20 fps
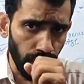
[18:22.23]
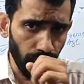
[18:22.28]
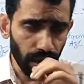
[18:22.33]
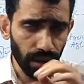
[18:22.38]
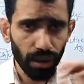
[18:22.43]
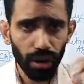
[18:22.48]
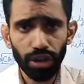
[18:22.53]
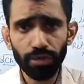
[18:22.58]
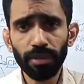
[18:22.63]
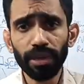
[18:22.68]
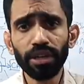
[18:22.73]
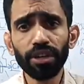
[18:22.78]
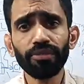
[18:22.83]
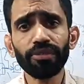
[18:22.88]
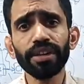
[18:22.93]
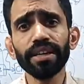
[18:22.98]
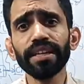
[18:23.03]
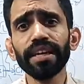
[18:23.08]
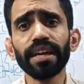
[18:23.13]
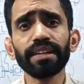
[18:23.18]
Government of
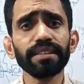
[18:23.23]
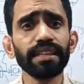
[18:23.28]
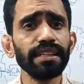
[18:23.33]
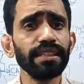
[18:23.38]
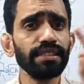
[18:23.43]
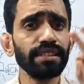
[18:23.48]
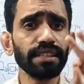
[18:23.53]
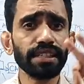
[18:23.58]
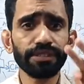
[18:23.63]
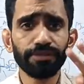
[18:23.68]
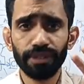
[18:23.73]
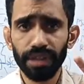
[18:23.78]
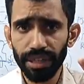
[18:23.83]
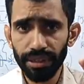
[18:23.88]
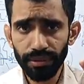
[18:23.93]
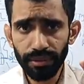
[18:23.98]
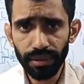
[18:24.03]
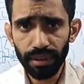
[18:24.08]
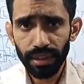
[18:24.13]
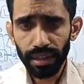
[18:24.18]
India Act
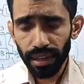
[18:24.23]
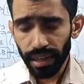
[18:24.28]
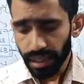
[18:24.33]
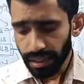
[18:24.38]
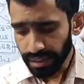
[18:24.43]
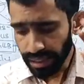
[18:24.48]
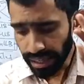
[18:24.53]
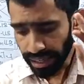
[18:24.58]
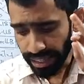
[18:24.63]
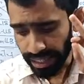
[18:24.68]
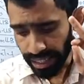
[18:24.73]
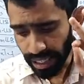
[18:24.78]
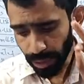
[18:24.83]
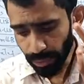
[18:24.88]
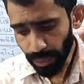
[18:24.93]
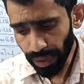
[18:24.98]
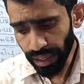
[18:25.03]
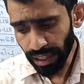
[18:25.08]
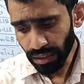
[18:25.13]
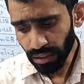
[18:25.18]
1935. The
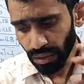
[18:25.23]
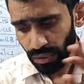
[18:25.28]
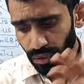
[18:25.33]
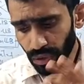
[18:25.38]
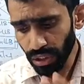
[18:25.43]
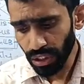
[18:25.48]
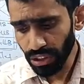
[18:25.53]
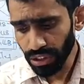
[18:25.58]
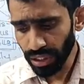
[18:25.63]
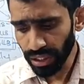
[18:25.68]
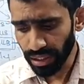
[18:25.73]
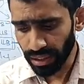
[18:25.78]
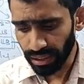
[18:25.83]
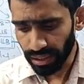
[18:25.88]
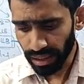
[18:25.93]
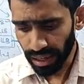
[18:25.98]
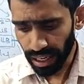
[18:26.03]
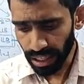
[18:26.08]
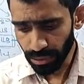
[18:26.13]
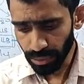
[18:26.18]
independence of judiciary
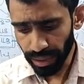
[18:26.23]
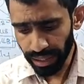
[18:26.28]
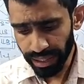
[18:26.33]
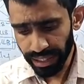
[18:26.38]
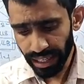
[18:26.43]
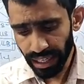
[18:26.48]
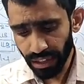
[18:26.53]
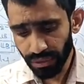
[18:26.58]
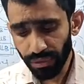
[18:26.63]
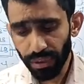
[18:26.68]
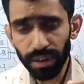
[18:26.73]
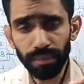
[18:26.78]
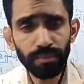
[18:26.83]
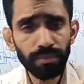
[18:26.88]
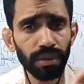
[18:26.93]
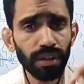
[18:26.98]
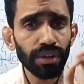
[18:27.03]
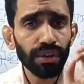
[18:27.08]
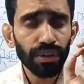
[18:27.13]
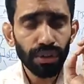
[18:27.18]
has been taken
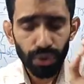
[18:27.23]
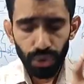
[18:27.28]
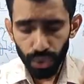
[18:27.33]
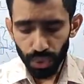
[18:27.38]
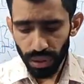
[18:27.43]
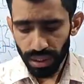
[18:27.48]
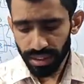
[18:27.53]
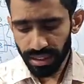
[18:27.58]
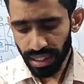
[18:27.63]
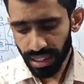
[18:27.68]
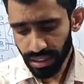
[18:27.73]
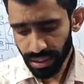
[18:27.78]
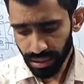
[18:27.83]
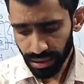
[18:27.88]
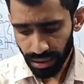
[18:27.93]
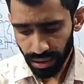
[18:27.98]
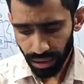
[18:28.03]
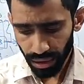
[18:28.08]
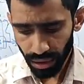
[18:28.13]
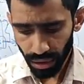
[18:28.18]
from USA's
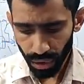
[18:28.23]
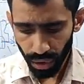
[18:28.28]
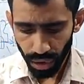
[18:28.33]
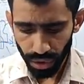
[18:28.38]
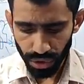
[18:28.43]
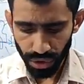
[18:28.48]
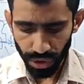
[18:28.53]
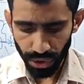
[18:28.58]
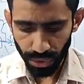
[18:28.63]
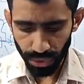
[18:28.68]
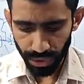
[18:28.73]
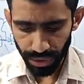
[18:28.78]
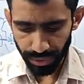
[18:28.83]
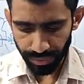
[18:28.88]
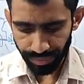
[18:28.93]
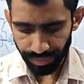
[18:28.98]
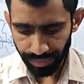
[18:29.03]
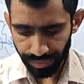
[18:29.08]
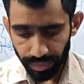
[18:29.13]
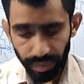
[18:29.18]
Constitution.
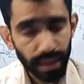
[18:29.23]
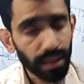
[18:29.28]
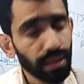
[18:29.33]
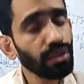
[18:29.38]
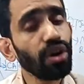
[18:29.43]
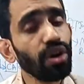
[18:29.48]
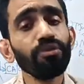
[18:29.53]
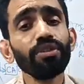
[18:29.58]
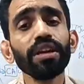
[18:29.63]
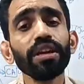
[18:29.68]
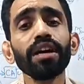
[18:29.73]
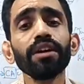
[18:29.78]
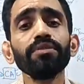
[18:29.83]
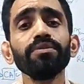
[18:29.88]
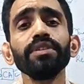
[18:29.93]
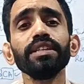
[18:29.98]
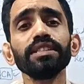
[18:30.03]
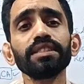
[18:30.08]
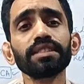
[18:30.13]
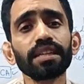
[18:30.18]
Now we
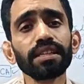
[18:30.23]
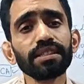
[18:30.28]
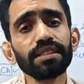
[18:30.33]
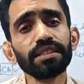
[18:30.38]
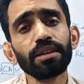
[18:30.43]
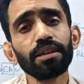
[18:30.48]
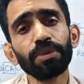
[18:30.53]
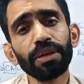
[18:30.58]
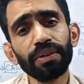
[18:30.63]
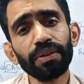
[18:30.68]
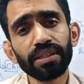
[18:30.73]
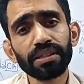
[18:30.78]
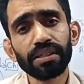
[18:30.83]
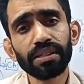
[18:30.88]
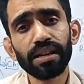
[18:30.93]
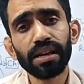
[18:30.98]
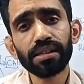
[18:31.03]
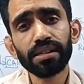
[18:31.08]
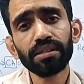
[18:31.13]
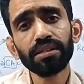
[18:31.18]
have discussed in the previous
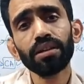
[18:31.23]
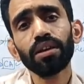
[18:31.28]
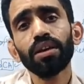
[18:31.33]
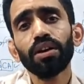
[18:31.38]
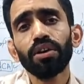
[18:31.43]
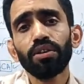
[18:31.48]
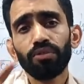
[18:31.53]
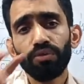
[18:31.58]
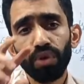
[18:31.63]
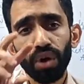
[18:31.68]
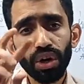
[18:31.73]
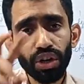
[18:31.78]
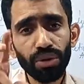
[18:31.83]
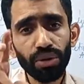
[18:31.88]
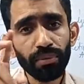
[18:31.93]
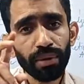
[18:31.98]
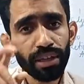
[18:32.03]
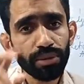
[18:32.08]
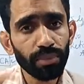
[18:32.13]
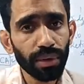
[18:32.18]
class what do you
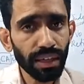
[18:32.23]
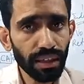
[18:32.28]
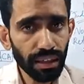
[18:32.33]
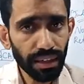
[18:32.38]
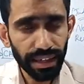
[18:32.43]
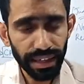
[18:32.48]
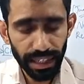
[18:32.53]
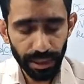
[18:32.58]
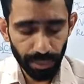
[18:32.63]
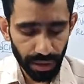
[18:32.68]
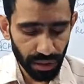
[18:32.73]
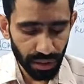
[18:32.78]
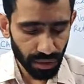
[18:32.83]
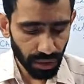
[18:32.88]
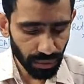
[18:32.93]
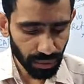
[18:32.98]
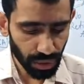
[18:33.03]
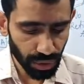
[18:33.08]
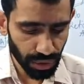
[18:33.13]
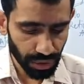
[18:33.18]
mean by independence
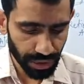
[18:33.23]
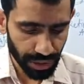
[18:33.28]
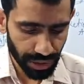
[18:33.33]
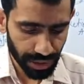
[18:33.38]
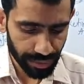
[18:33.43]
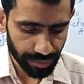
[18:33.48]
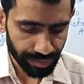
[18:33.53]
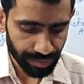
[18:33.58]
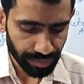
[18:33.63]
of judiciary.